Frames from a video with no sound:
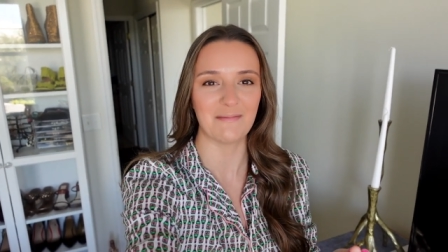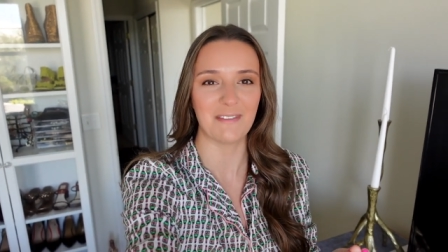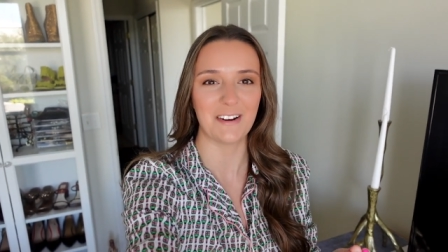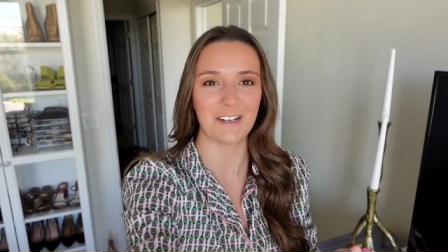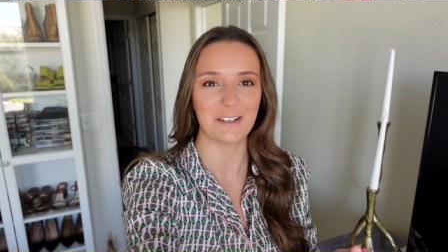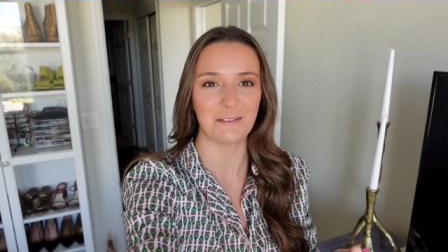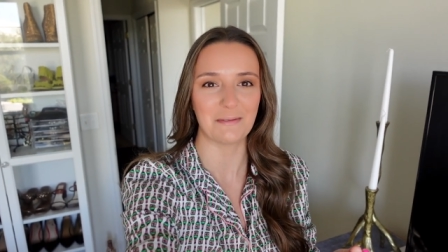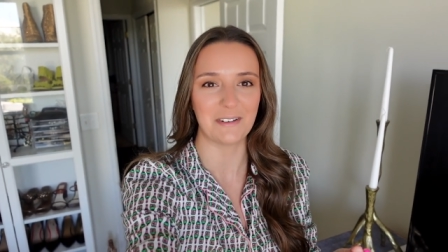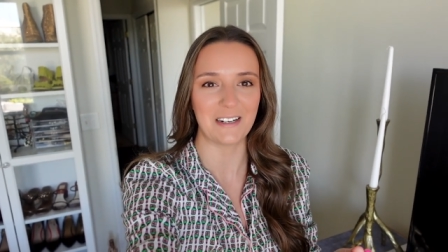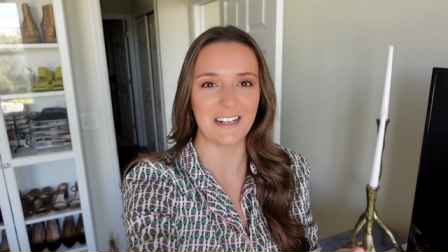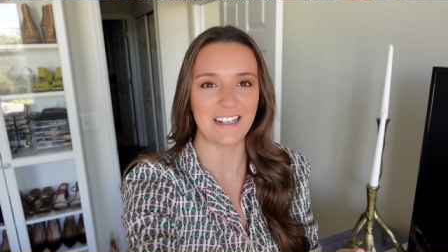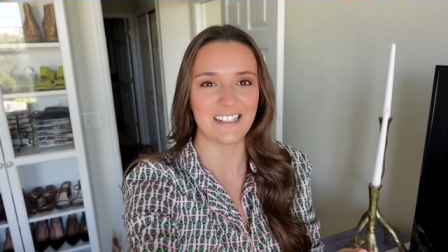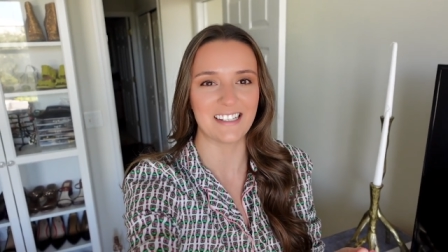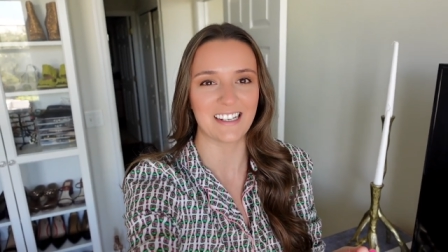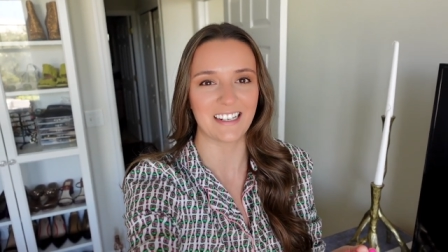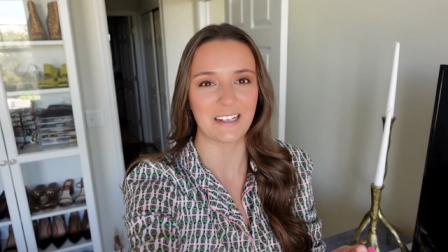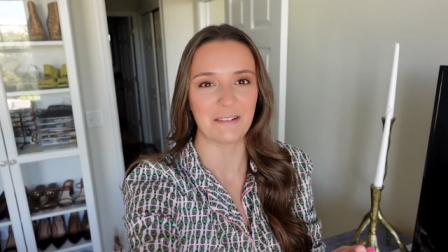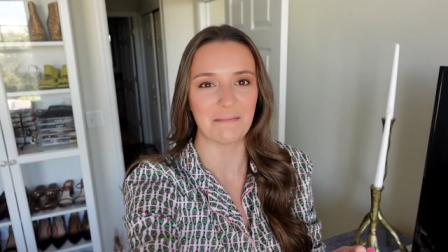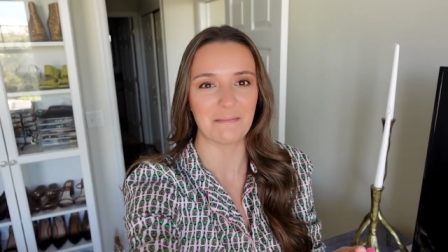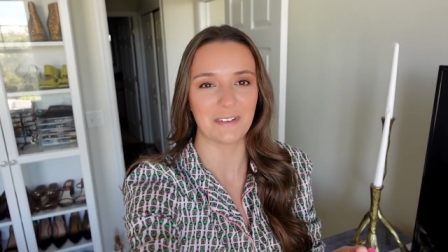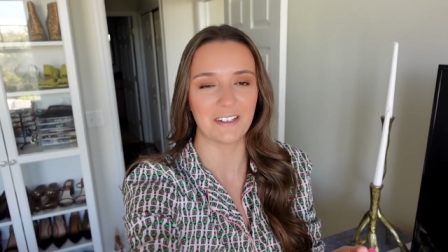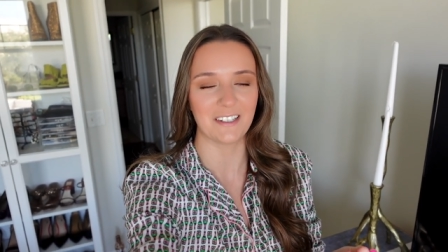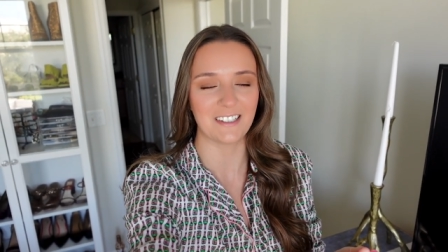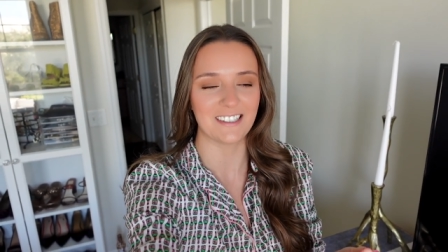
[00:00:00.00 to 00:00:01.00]
my
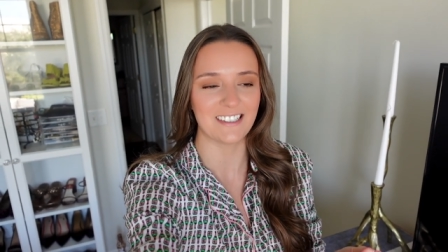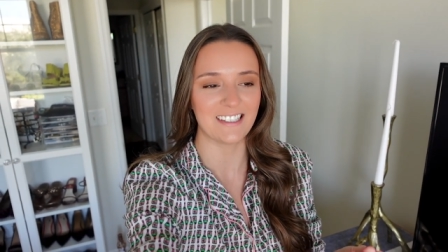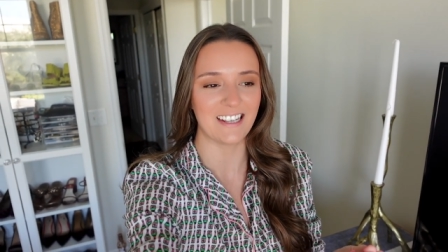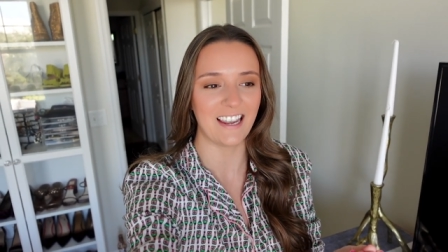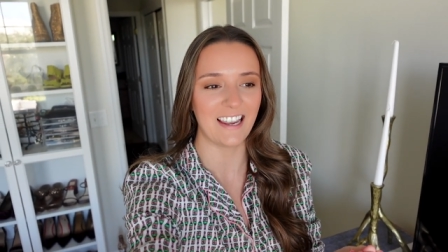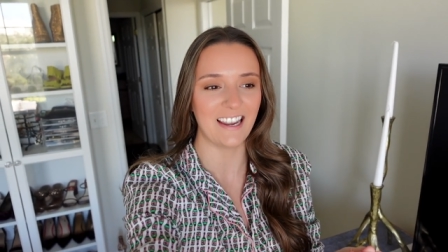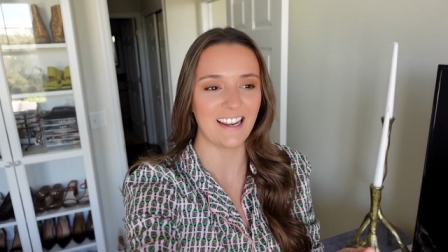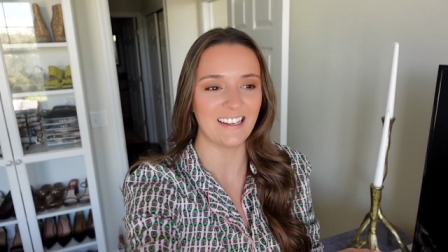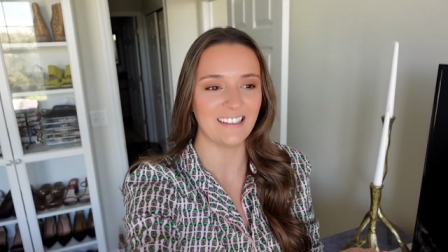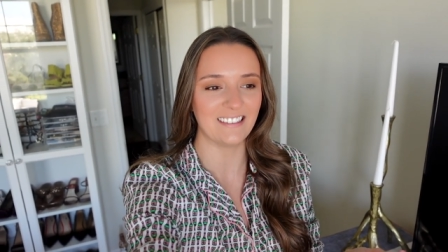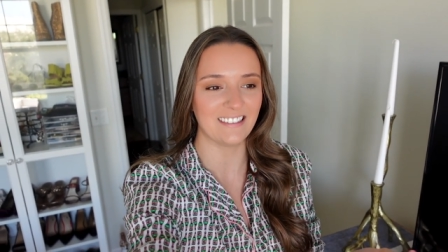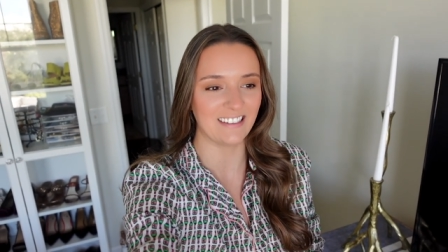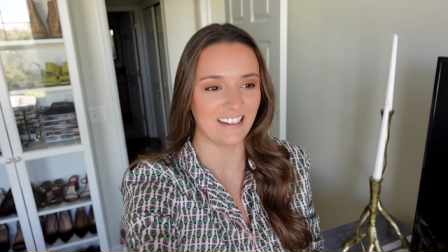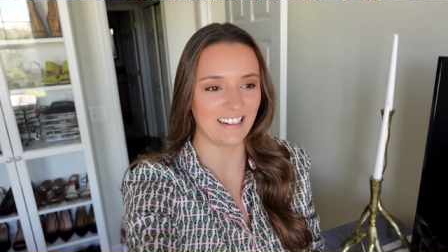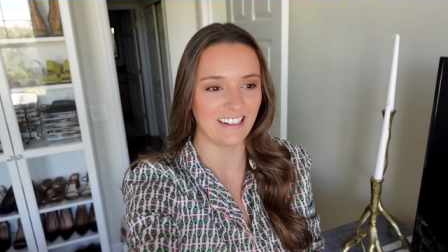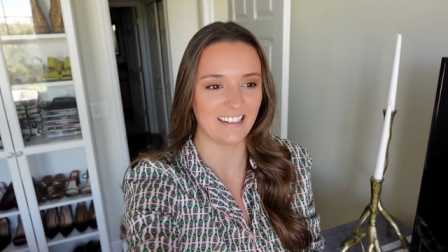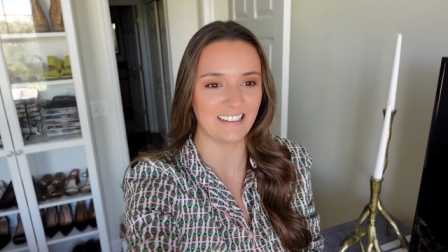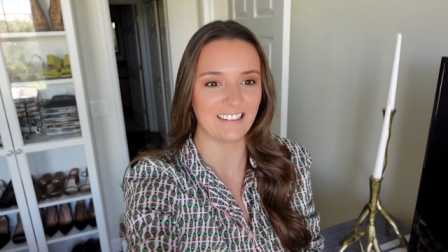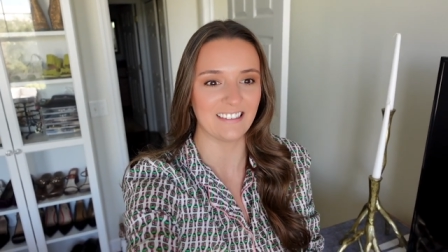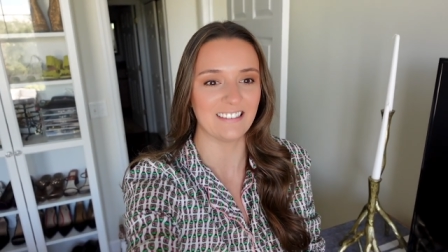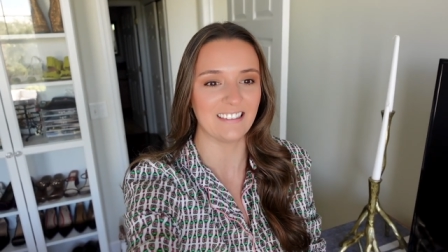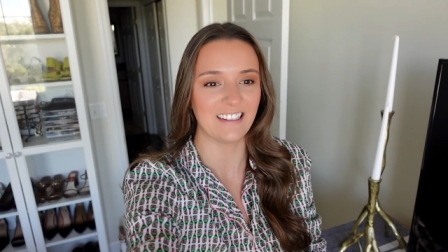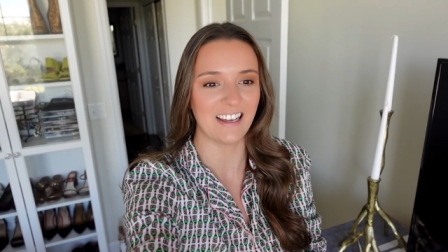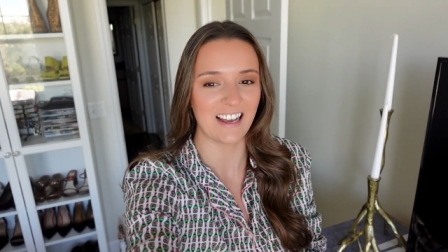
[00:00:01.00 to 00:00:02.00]
twenty-second birthday
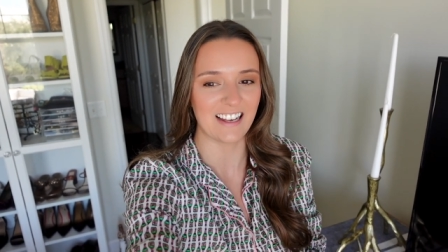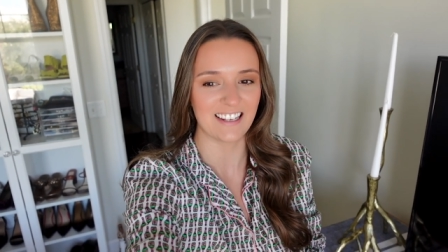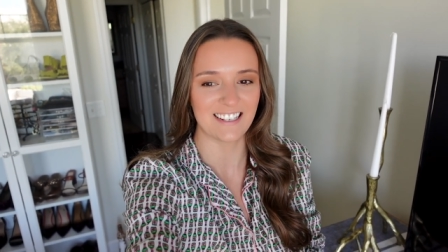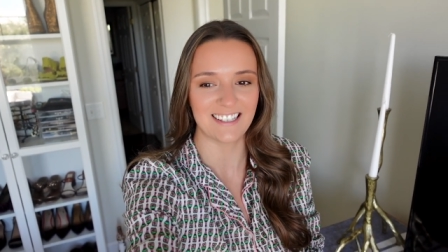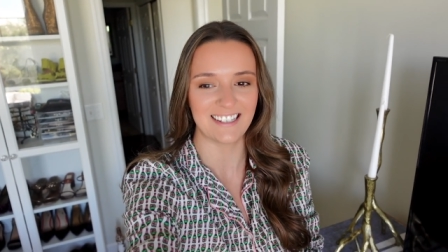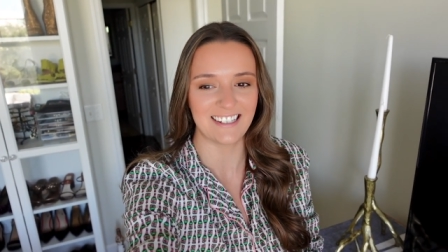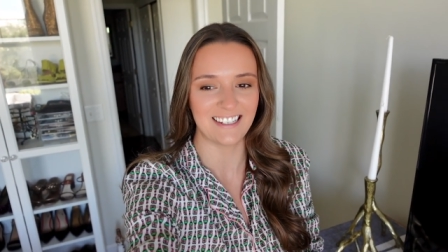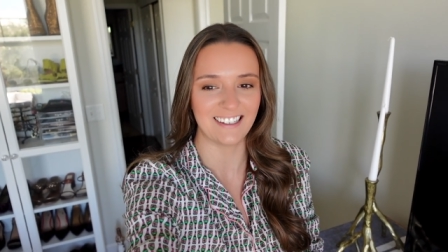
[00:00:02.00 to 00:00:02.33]
like last